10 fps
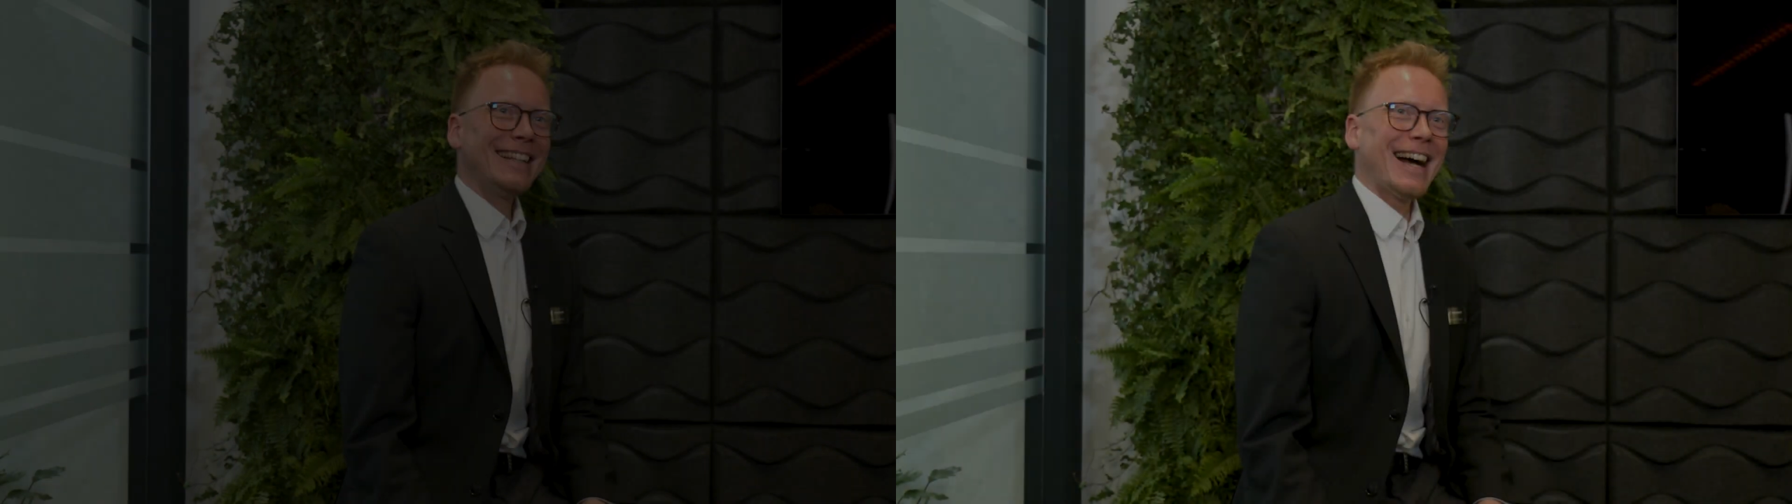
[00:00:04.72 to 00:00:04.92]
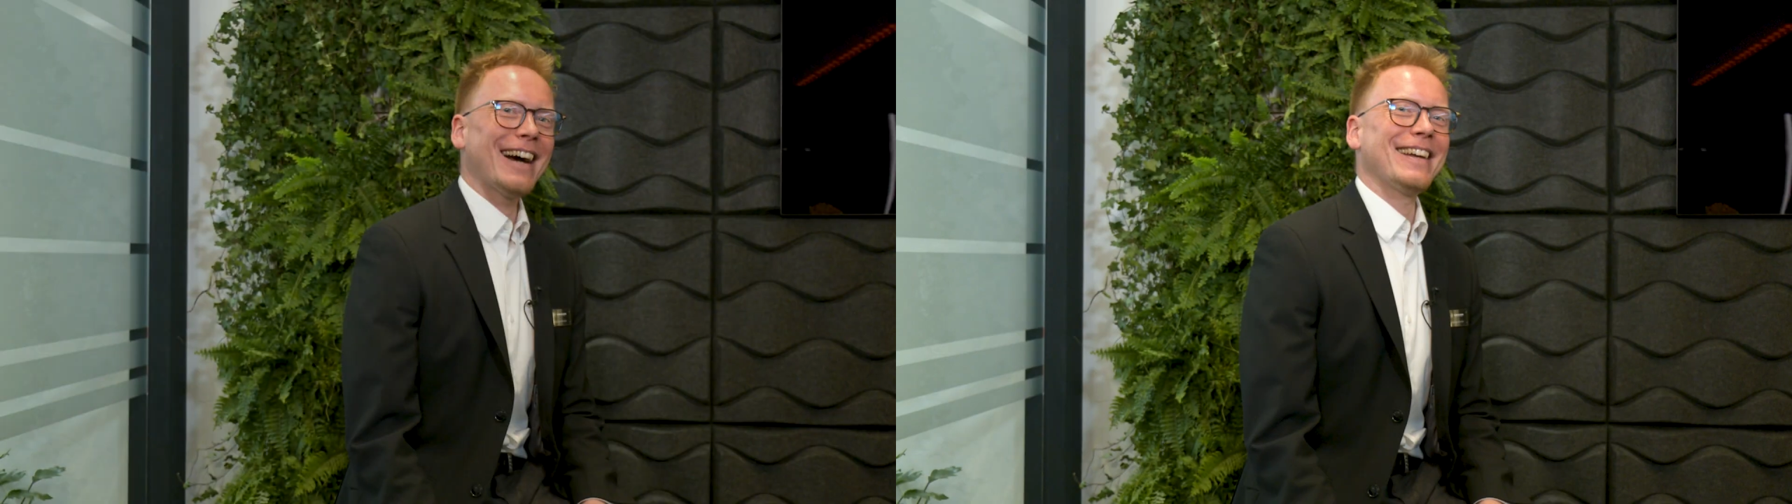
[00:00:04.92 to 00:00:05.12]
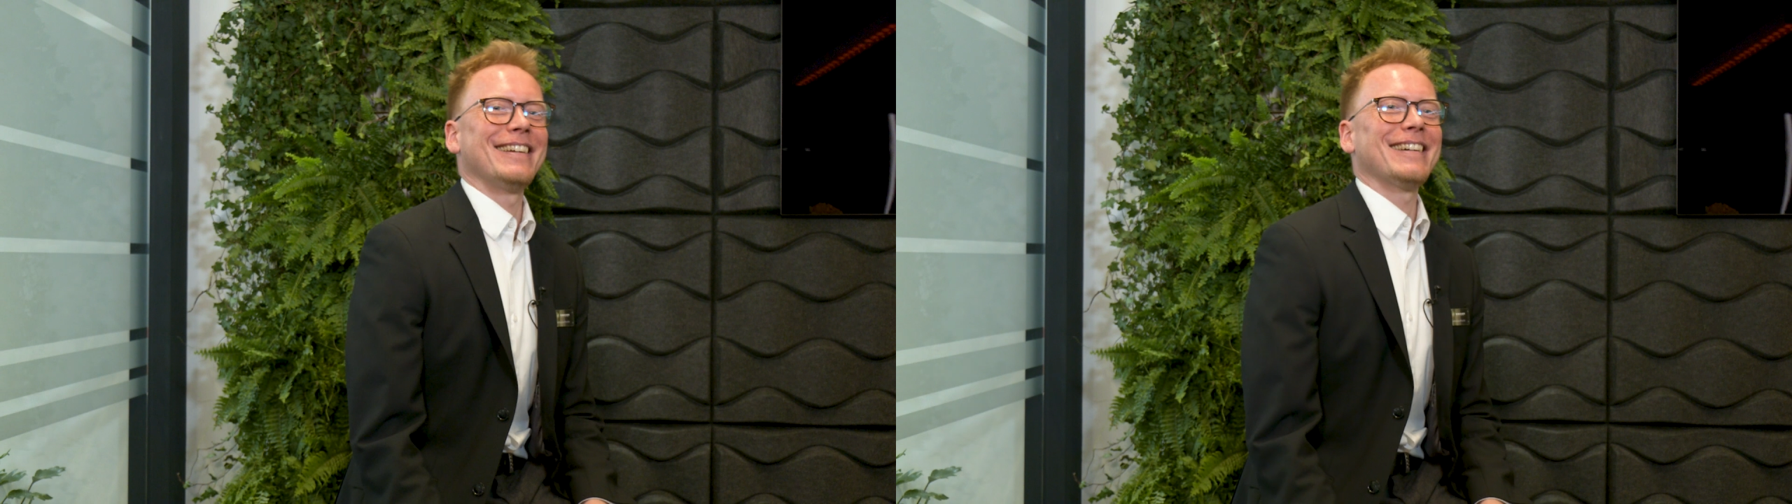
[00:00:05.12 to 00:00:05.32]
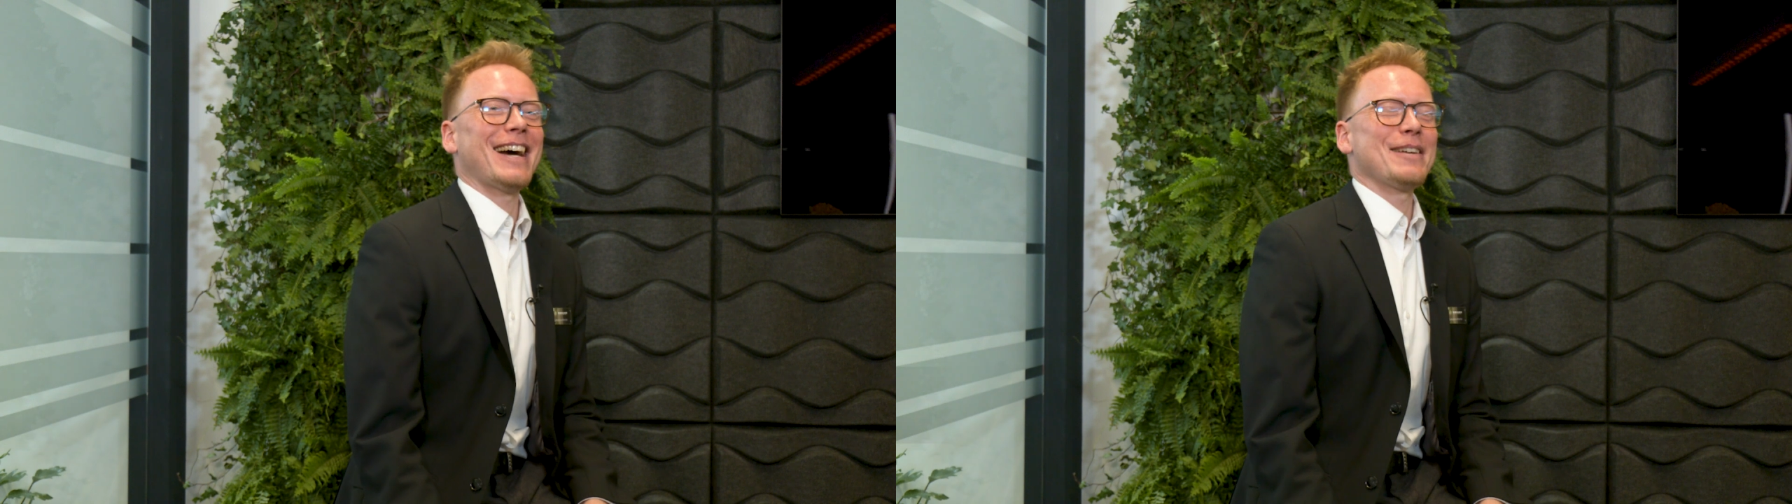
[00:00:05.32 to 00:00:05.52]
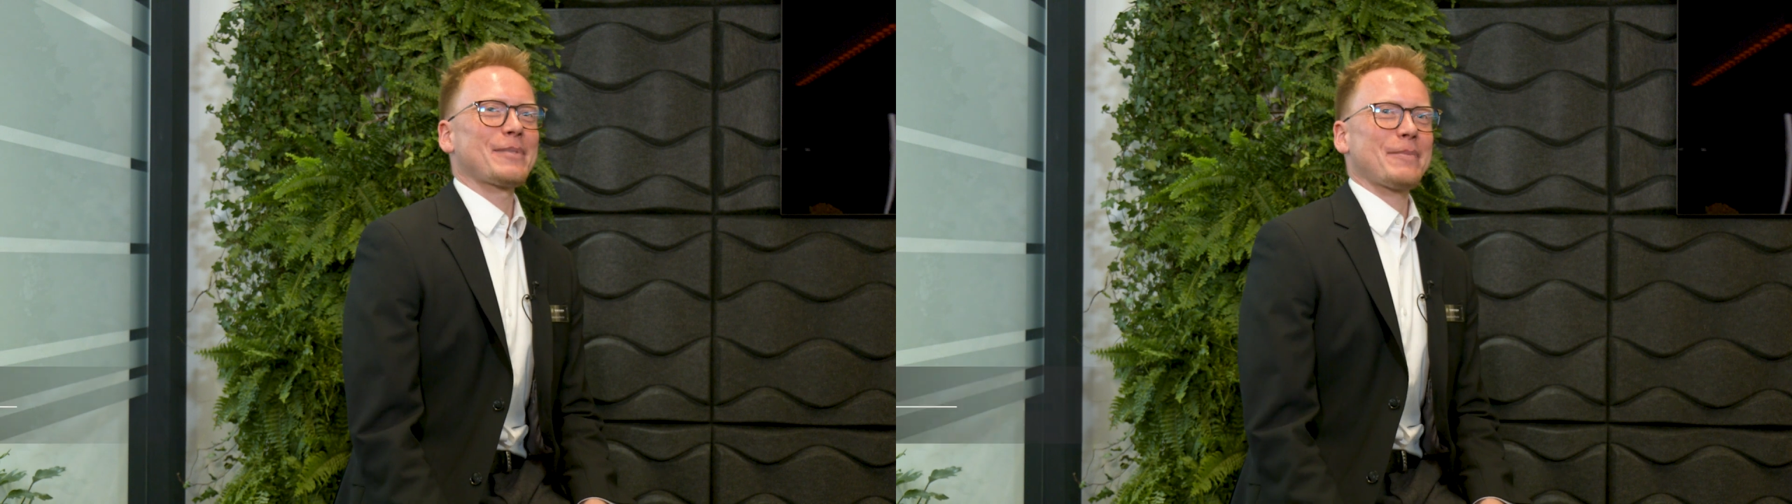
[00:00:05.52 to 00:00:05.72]
Hi,
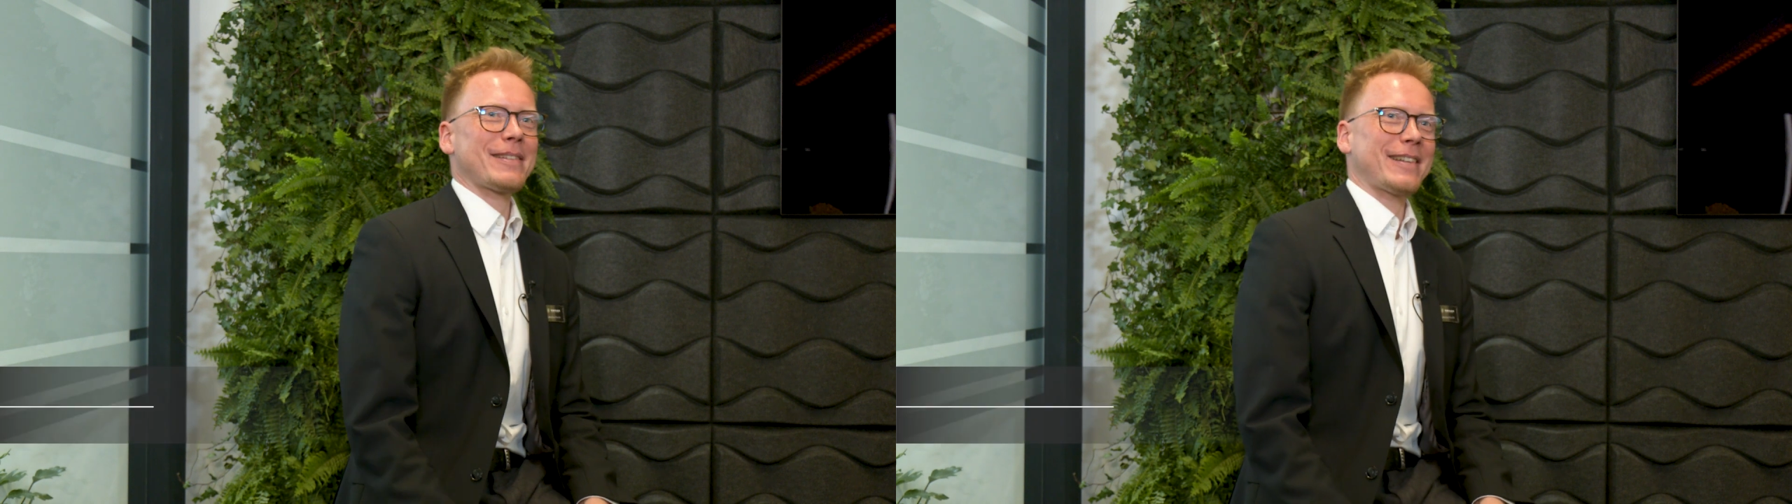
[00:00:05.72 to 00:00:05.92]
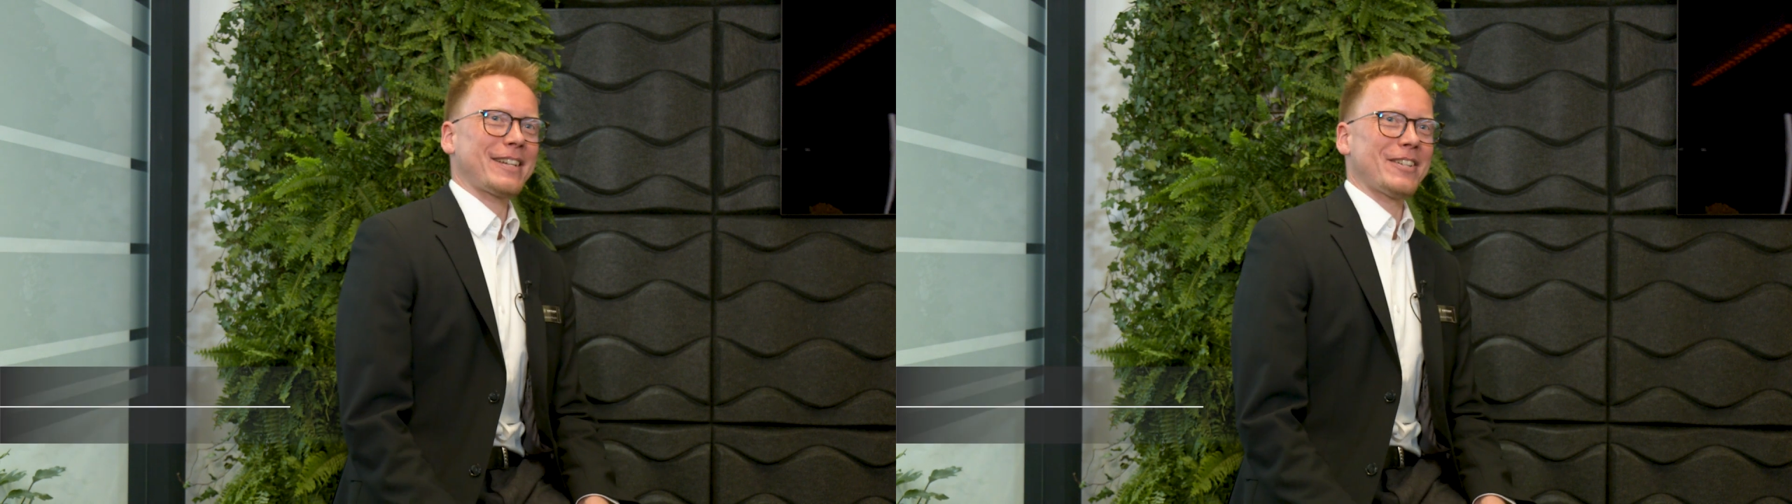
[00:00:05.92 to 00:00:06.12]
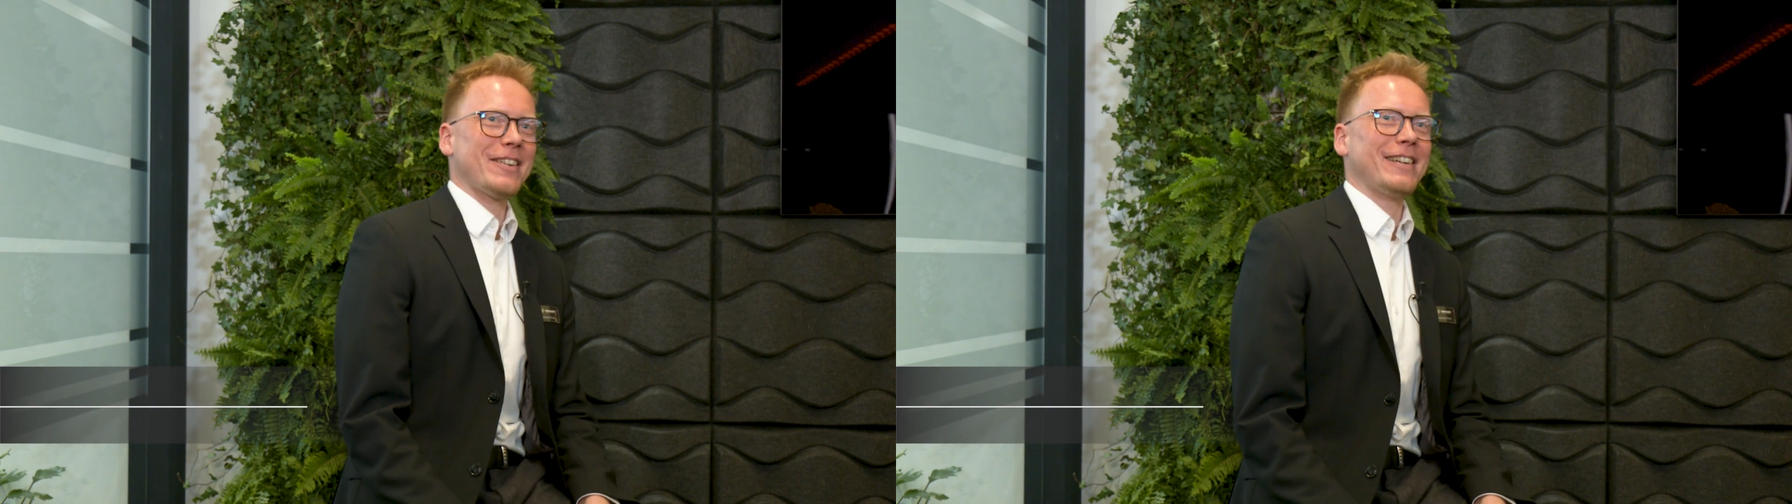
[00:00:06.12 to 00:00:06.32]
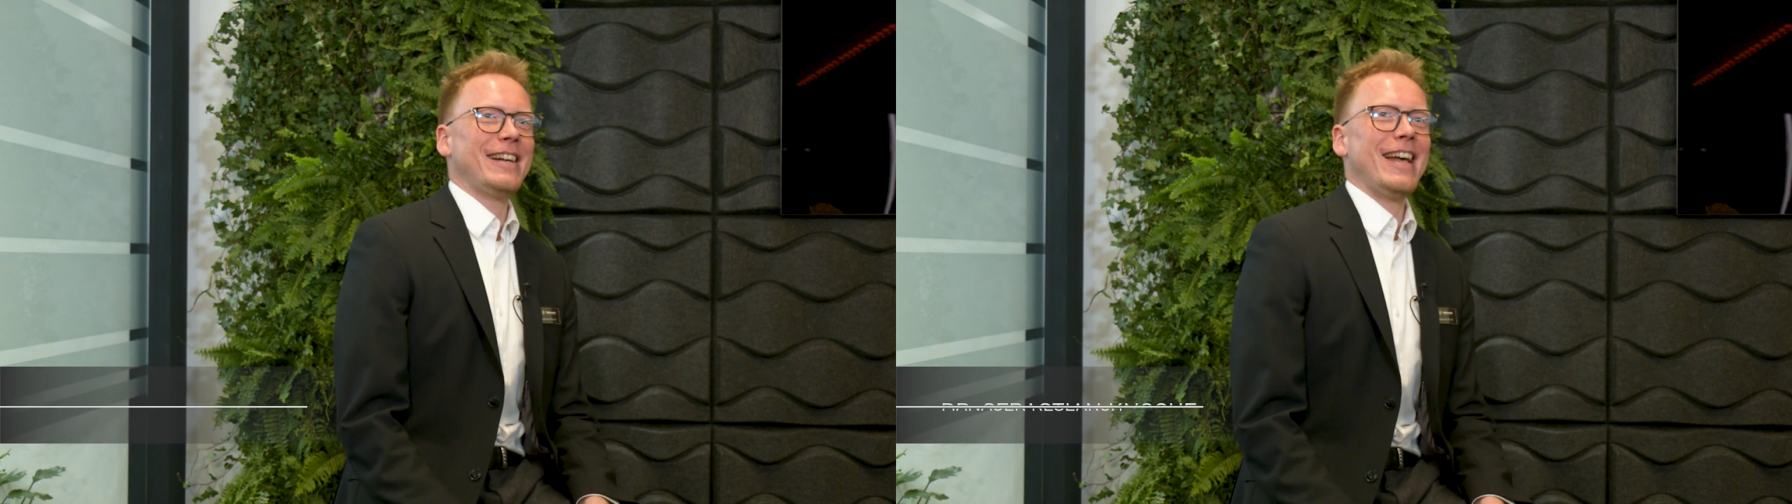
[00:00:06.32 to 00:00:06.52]
I am Sebastian Knoche